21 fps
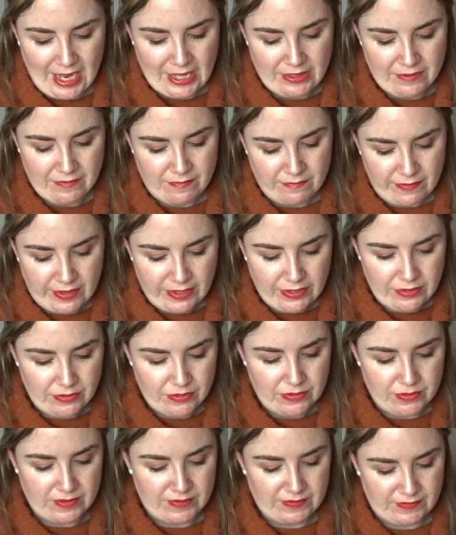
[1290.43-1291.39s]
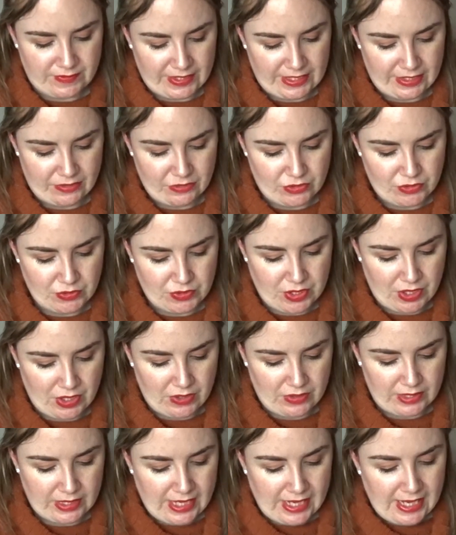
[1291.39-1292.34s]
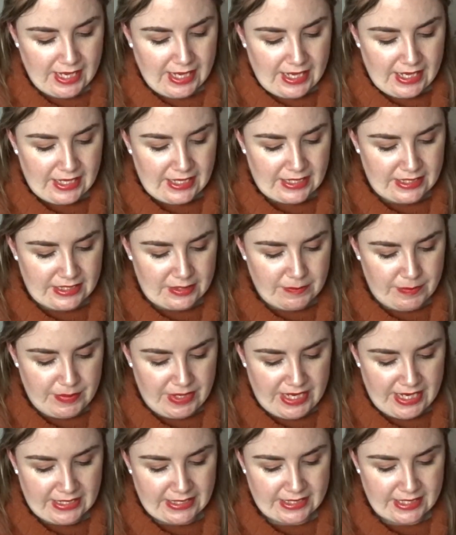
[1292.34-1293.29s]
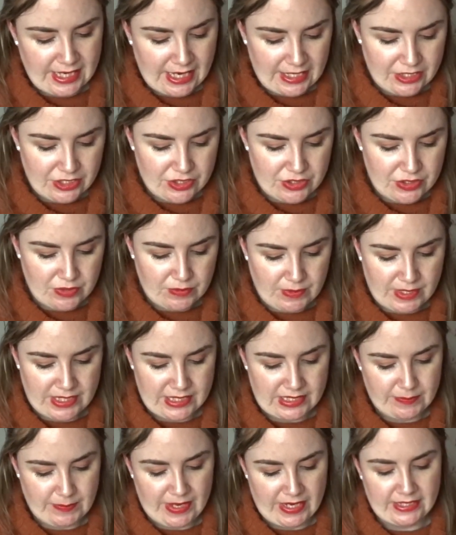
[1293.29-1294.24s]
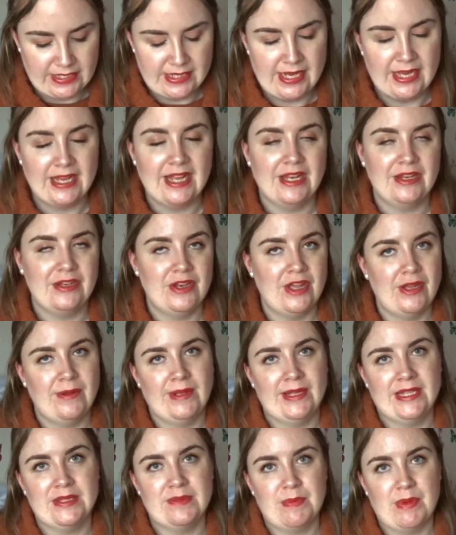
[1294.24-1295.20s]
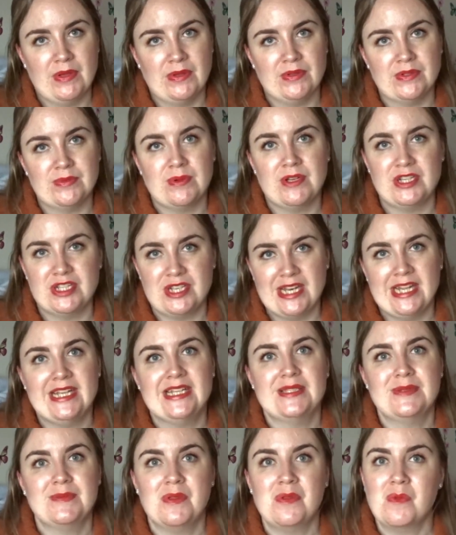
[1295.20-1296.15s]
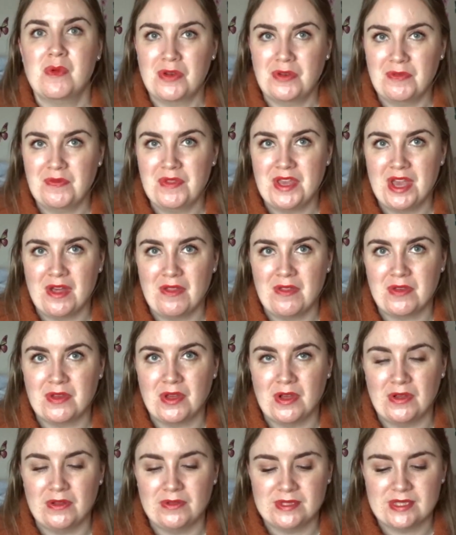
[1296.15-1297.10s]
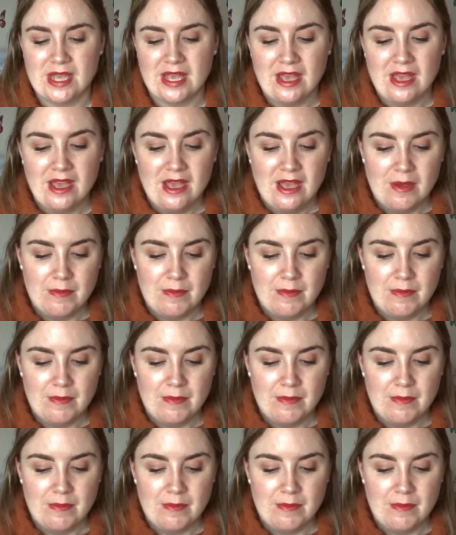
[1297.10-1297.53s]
And the final financial goal is to be intentional with spending and no impulse, which links with one of the other goals.